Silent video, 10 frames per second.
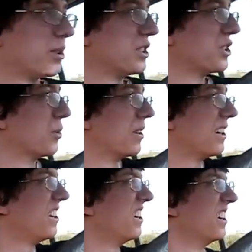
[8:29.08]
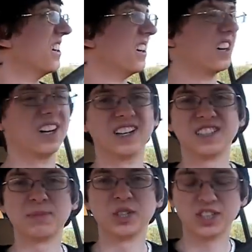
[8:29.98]
wasn't so bad. Uh,
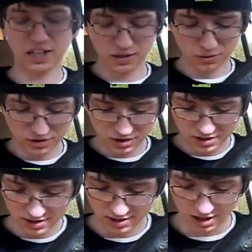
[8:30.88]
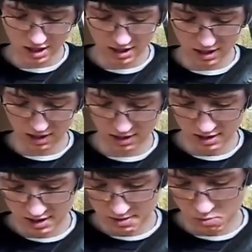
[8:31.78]
some good titles. Uh,
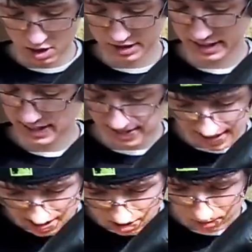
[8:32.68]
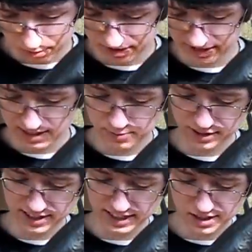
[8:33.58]
walked again out with, again,
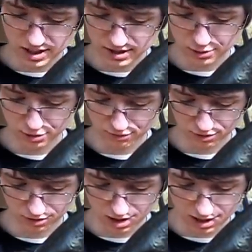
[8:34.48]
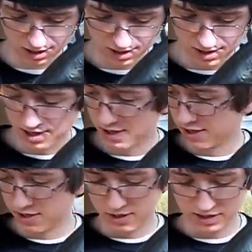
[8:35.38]
with eight titles for, uh,
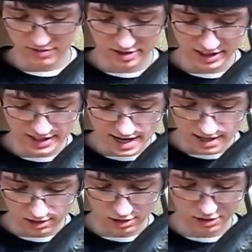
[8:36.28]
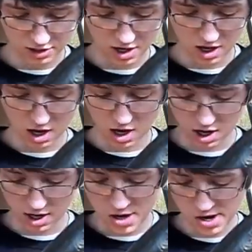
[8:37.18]
$17.
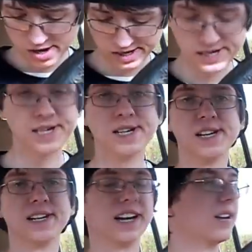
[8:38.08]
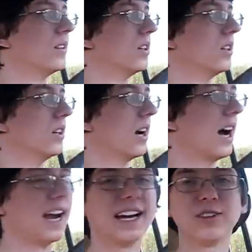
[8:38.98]
Uh, yeah.
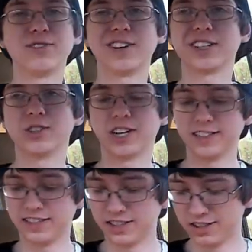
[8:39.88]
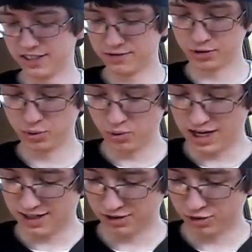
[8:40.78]
I had a fucking Criterion for two
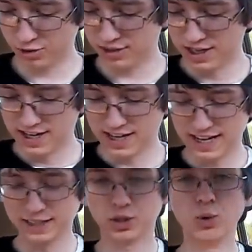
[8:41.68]
dollars. It had this